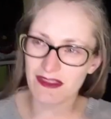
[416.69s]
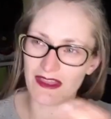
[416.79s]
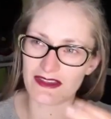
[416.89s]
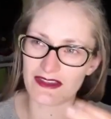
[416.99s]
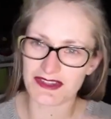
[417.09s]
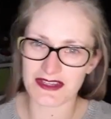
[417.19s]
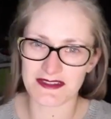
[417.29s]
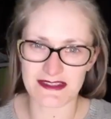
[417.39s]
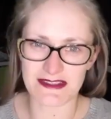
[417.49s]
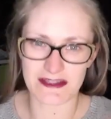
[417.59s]
digestive
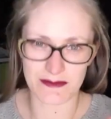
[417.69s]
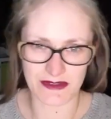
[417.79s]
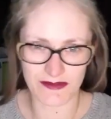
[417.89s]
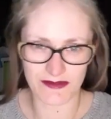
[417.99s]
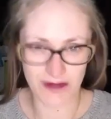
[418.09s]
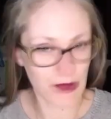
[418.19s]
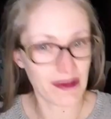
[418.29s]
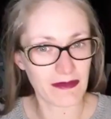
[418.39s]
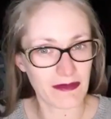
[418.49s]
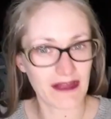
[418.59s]
system is flowing
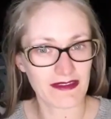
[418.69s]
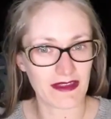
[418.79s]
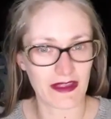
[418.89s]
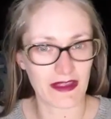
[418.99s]
better,